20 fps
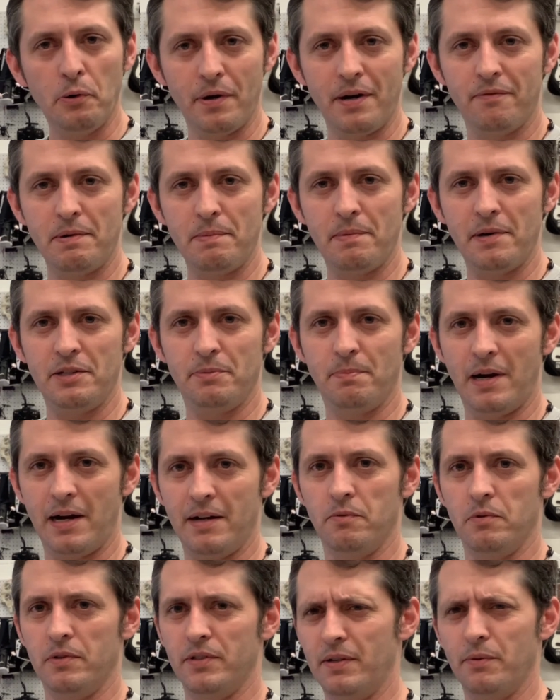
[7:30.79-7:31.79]
everybody's
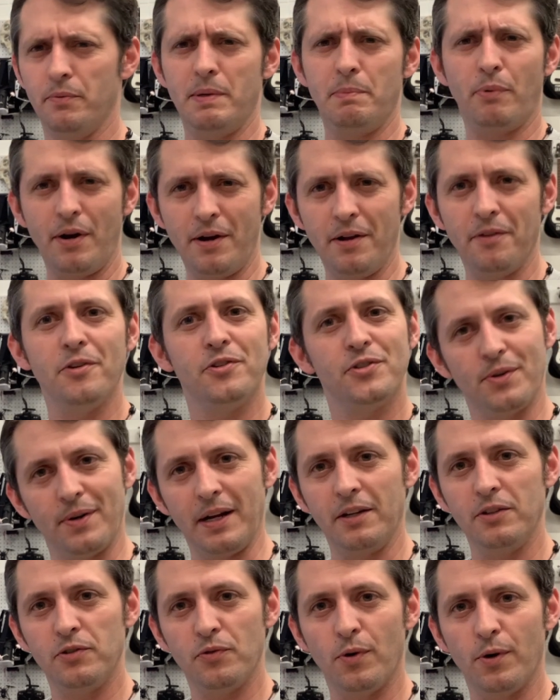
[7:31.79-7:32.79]
mind was that we printed the
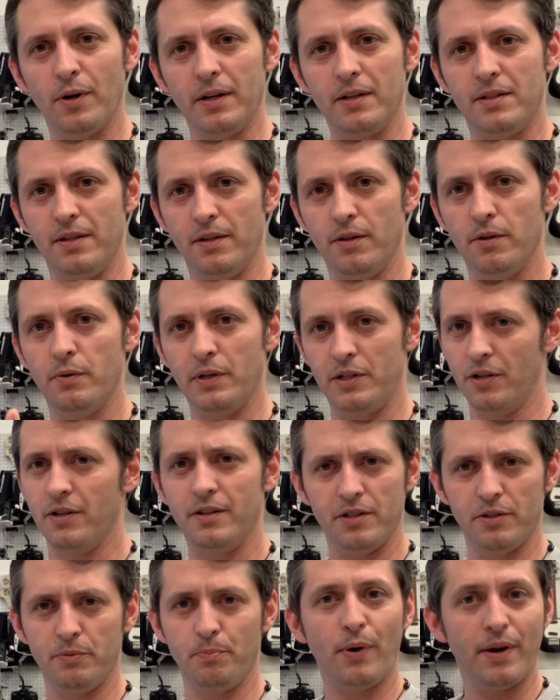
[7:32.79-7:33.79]
strings for it too, which are
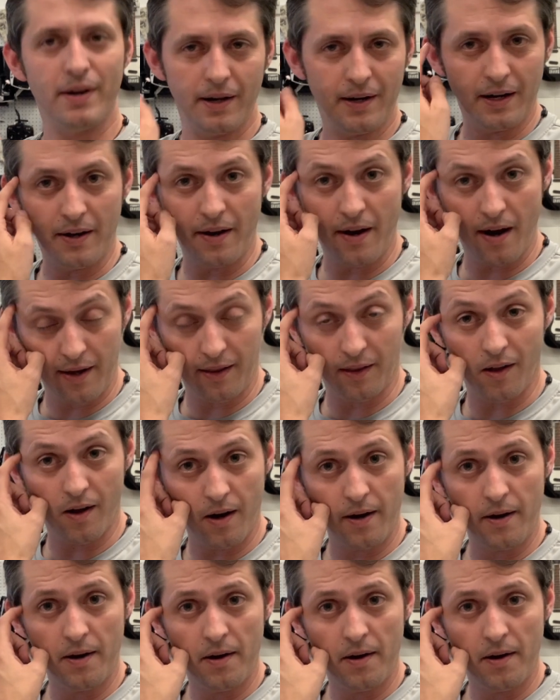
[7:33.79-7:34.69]
just printed in nylon.